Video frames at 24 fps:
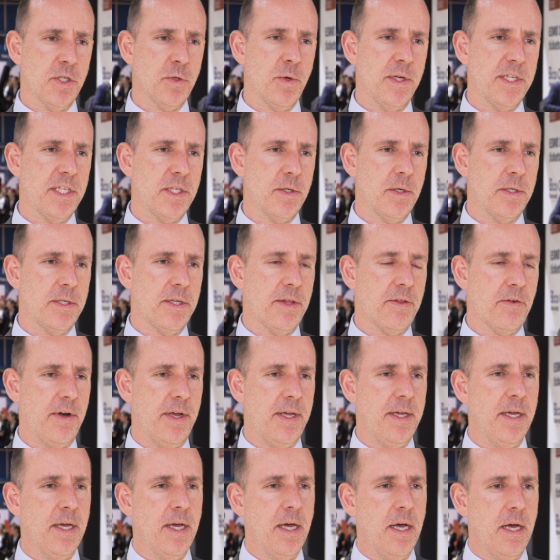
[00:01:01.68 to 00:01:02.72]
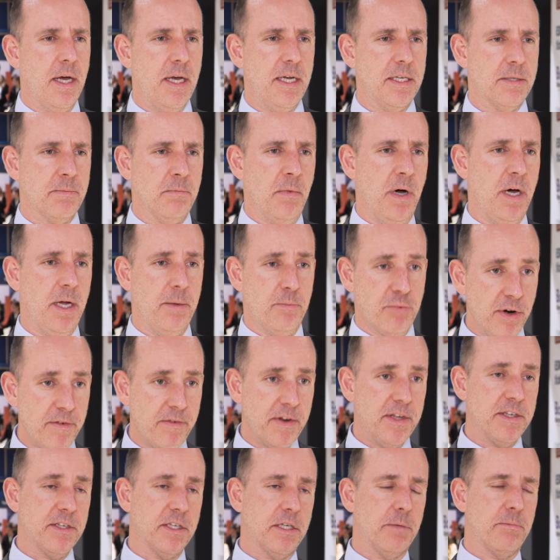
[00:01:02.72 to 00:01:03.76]
2023, it's my
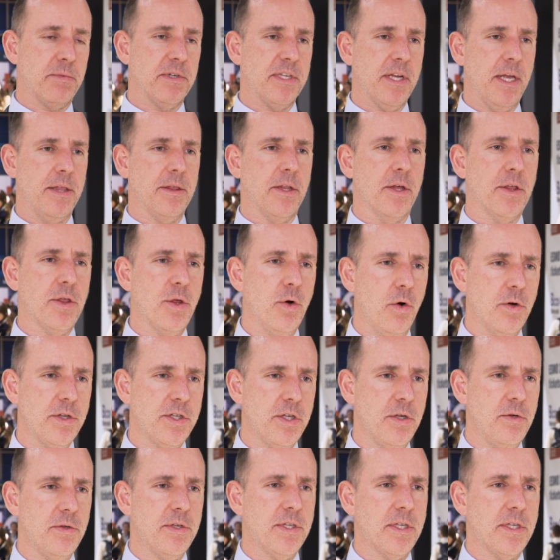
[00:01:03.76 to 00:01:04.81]
privilege to present the THOR-2